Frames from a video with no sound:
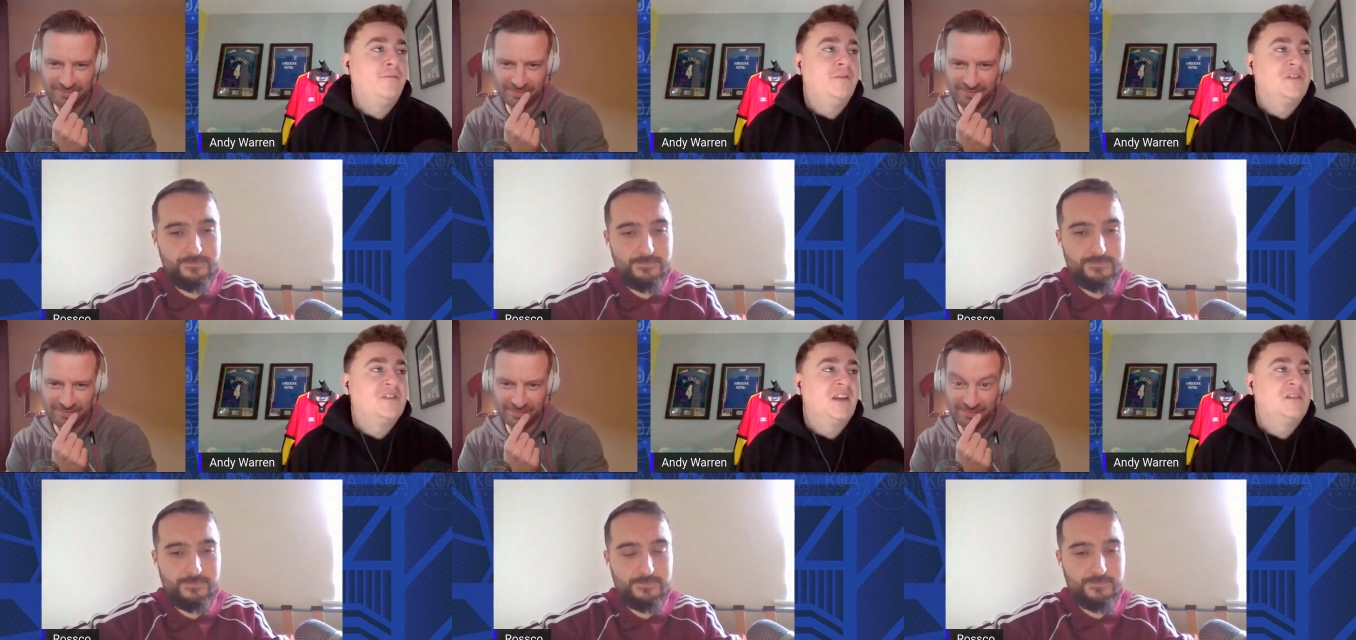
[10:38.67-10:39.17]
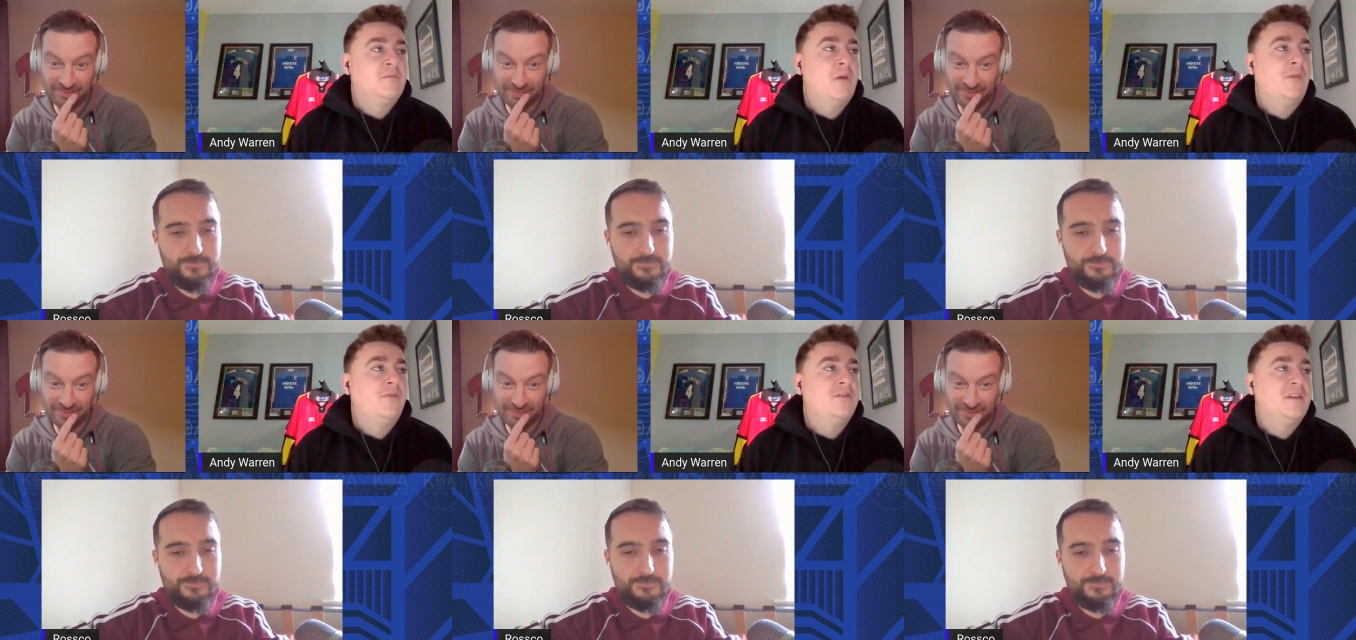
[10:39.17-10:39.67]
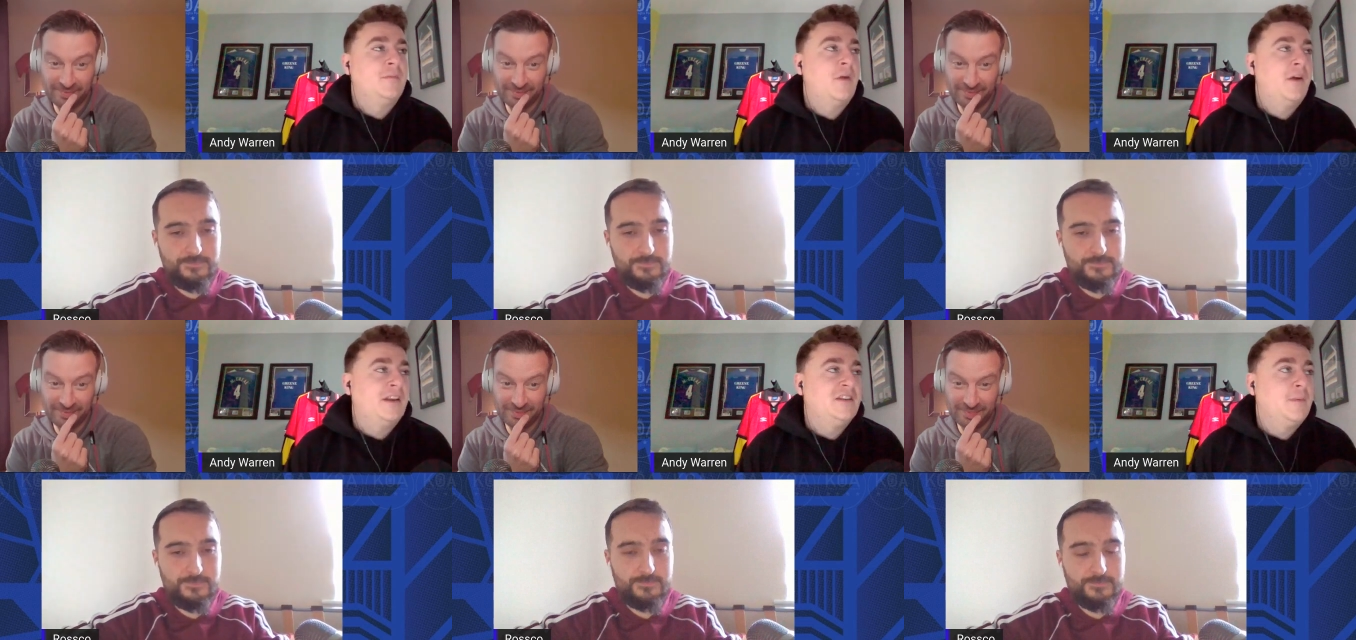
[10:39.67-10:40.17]
Speaker 1: for 6 months, he
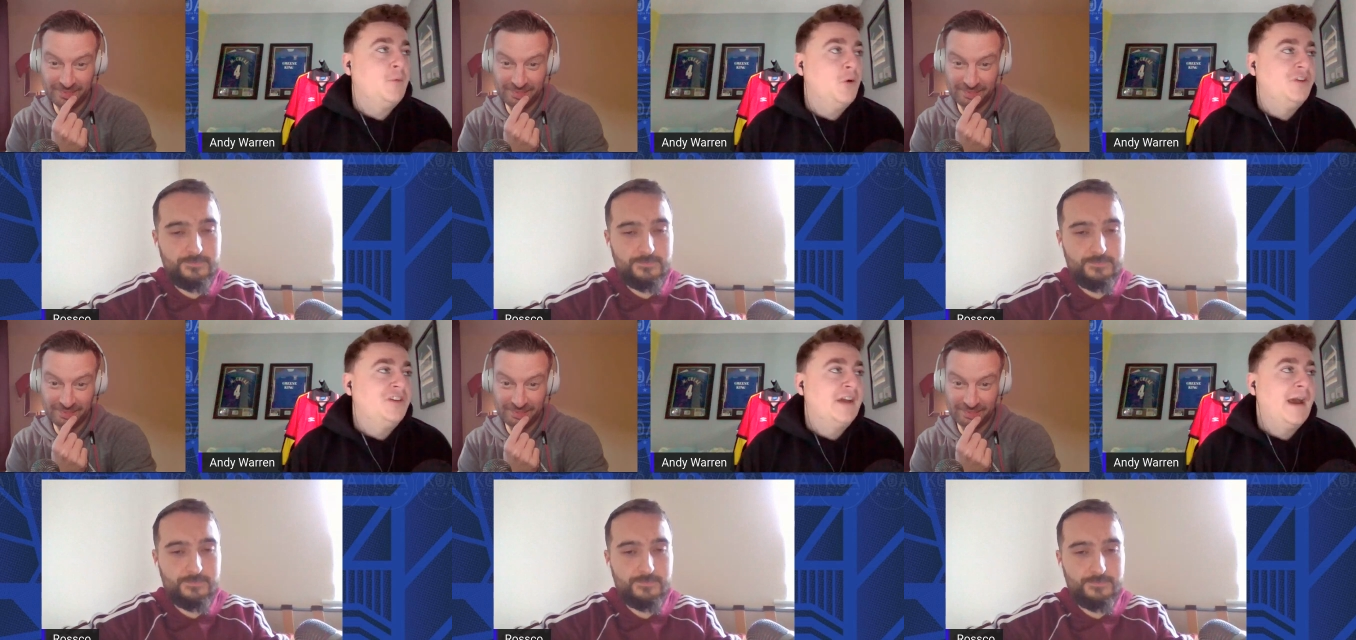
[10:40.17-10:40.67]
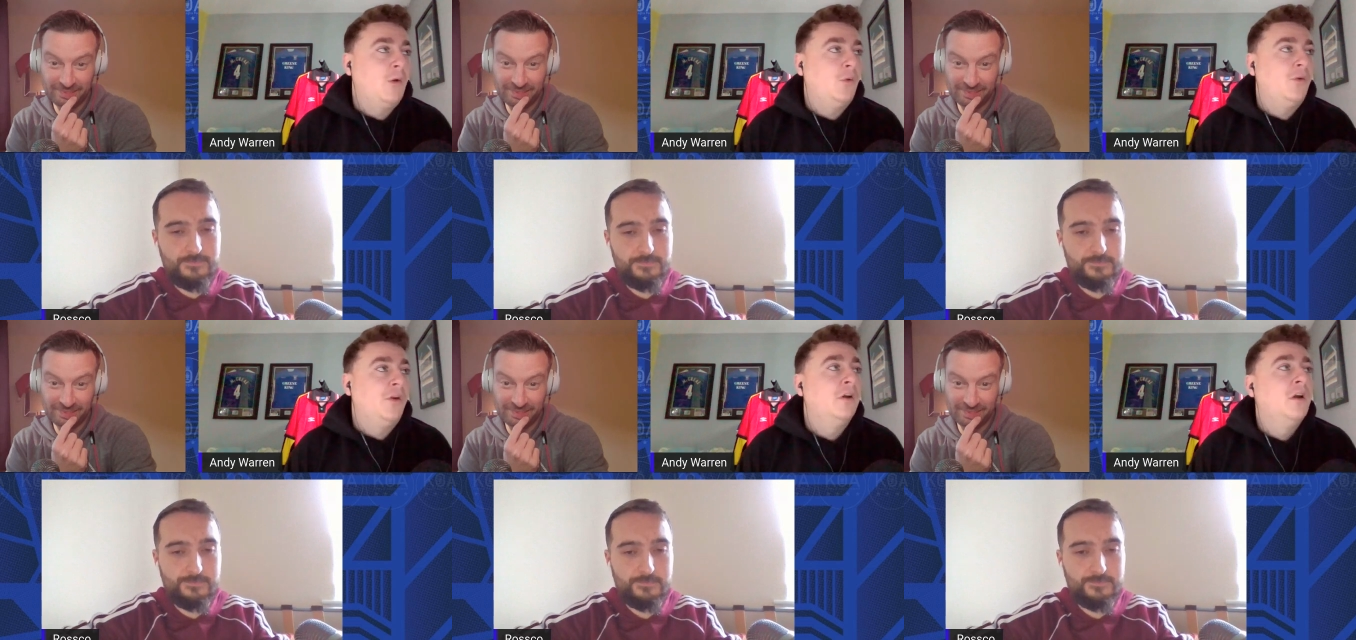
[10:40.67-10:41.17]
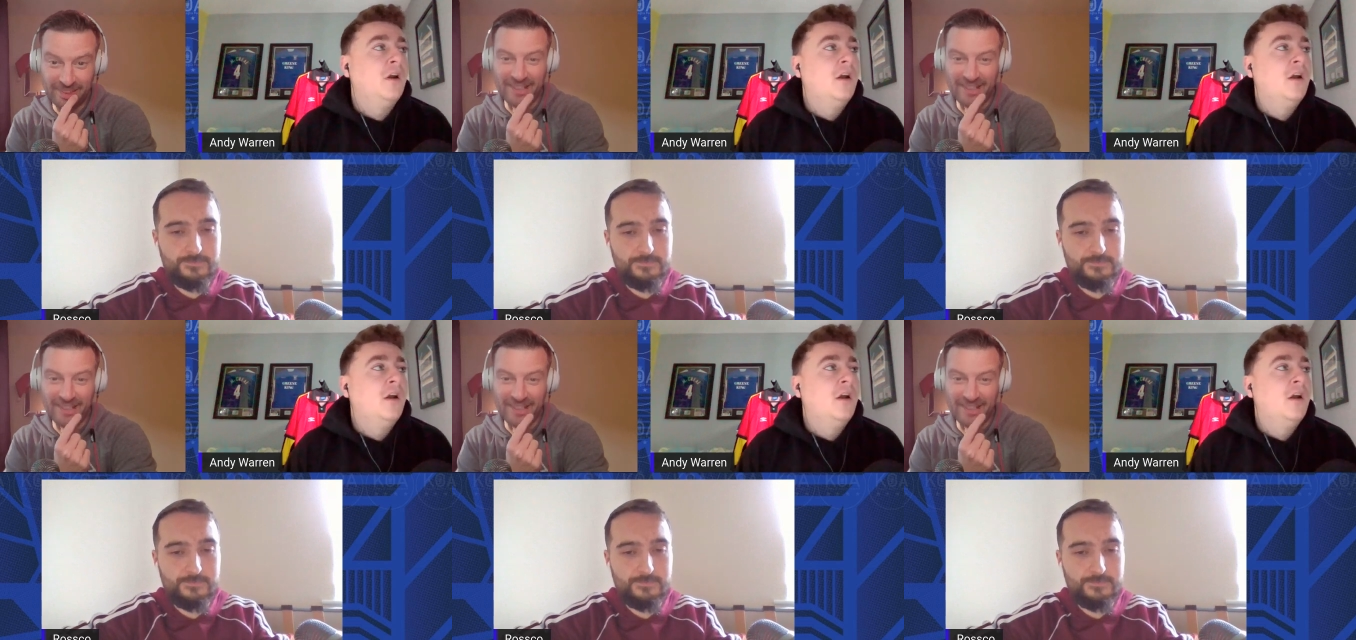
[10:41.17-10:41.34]
might need to be put down,